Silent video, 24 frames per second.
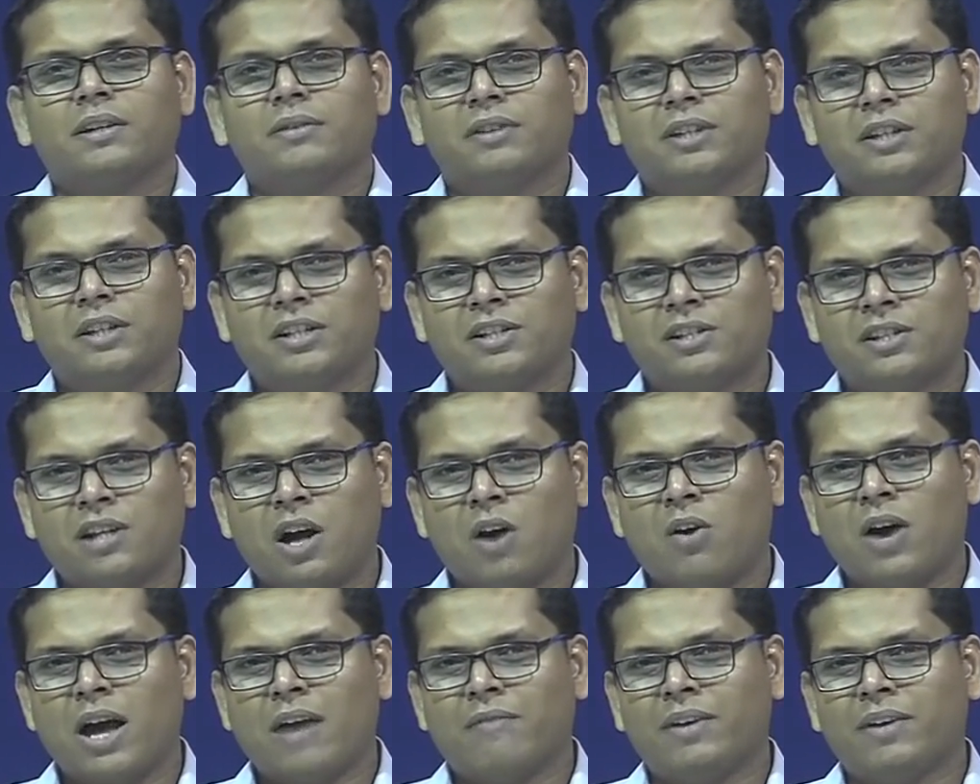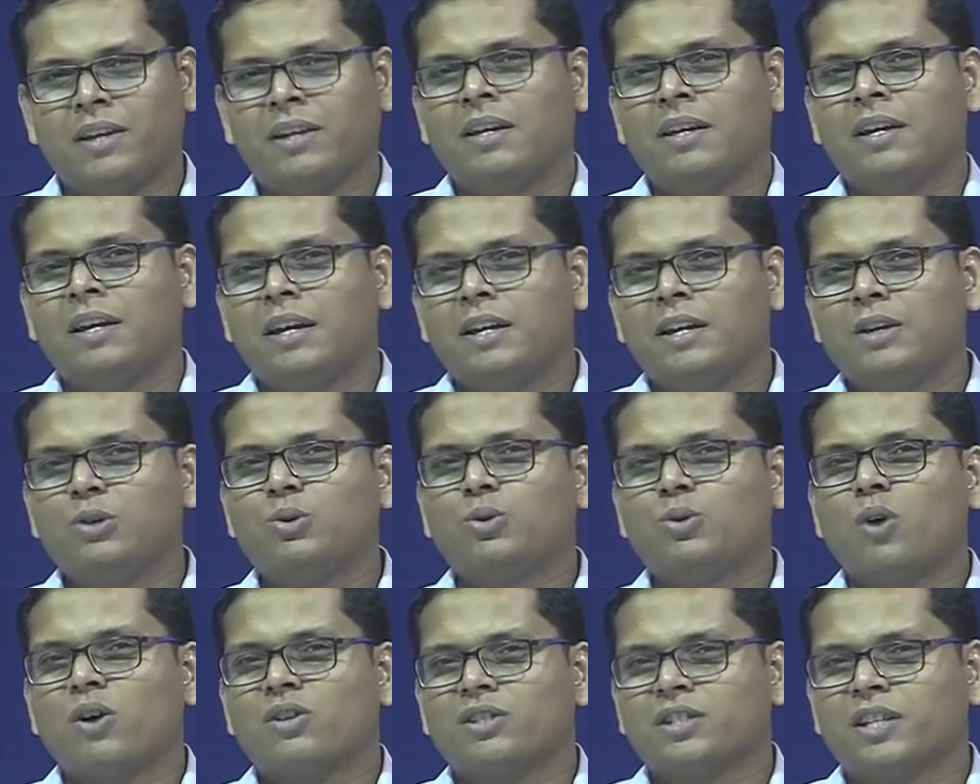is now having new
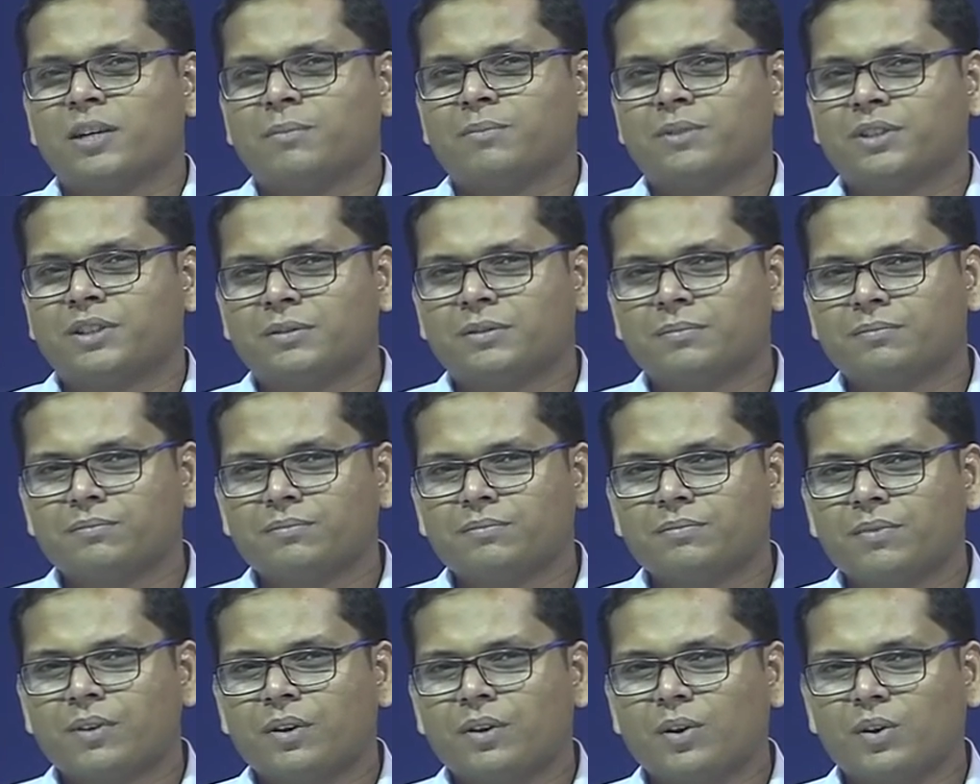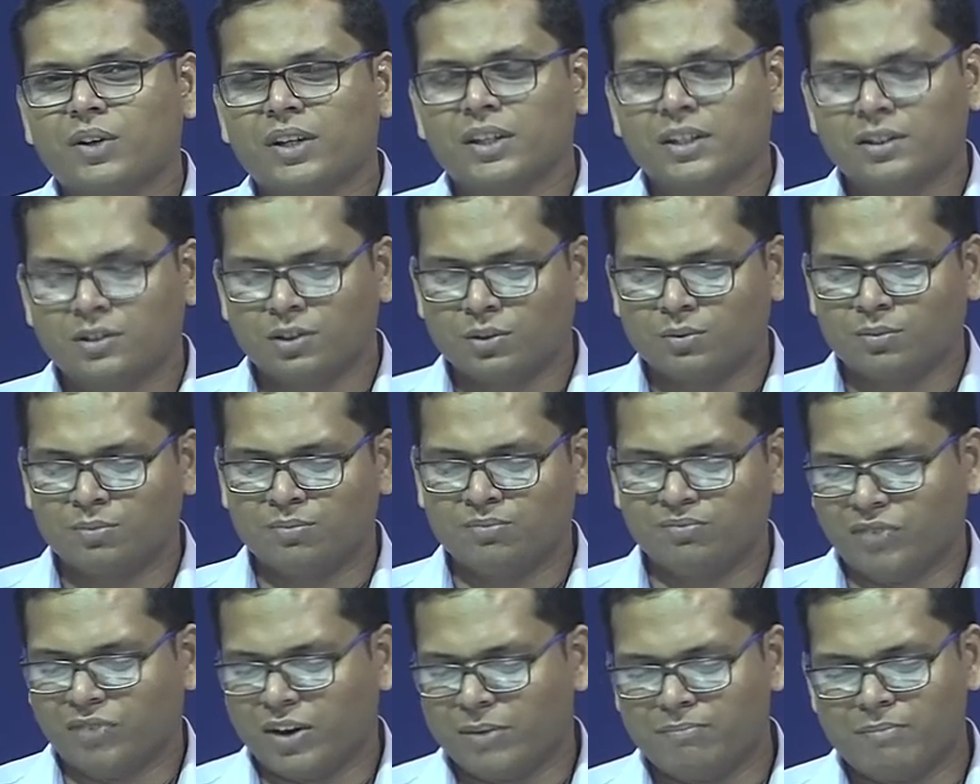concepts. Okay, so
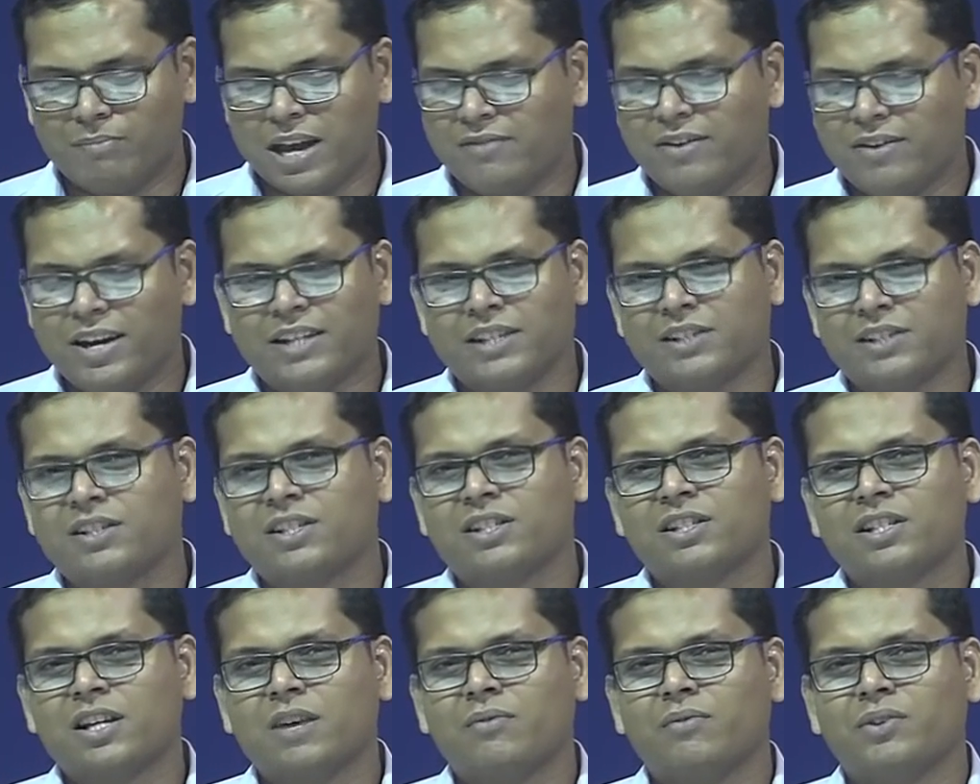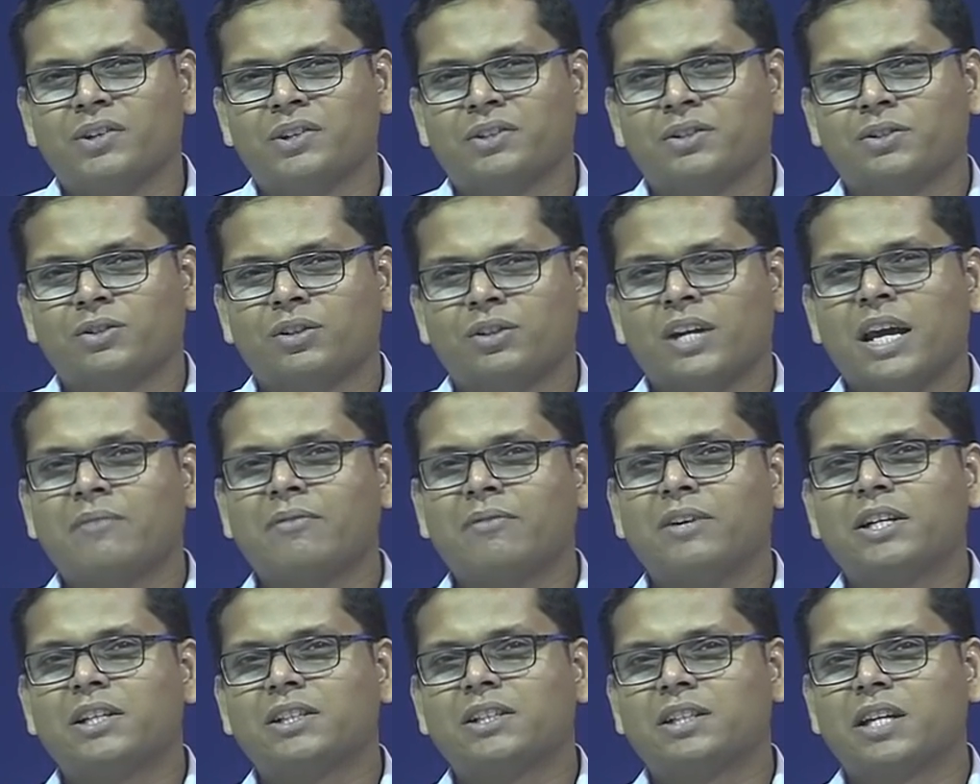by various discoveries. So can we
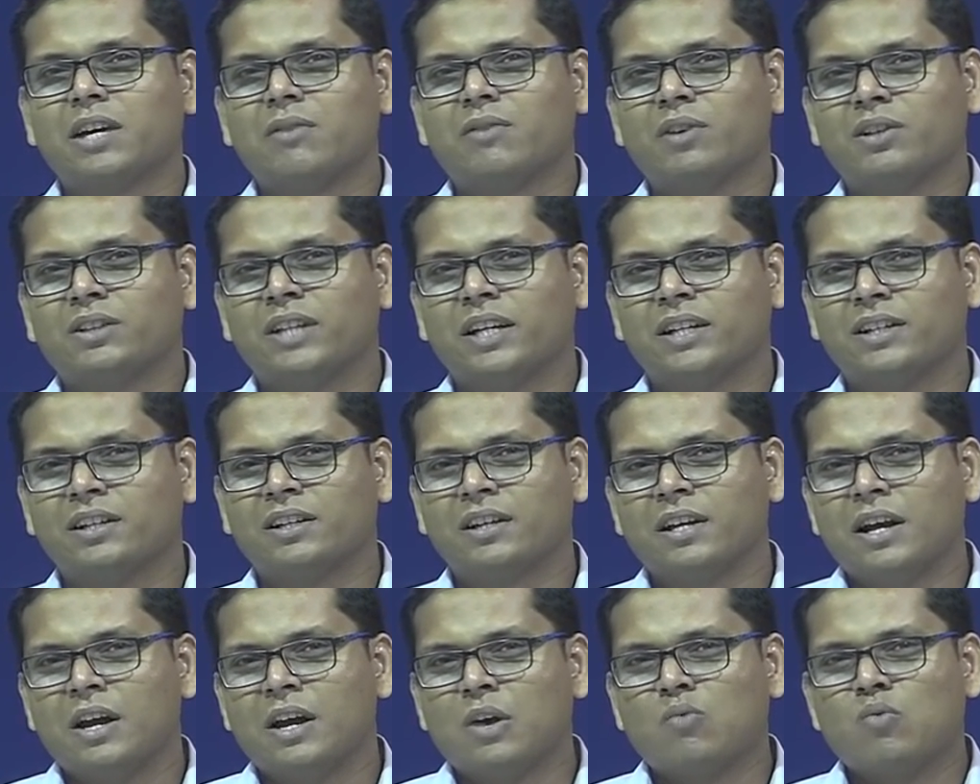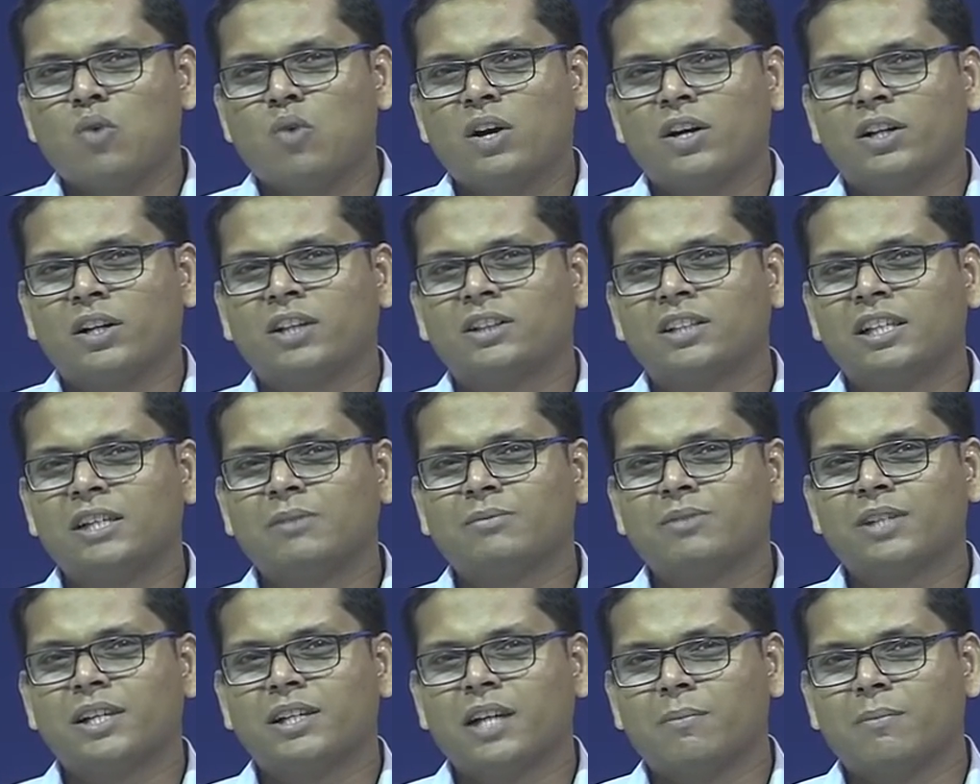discover that what are the themes that are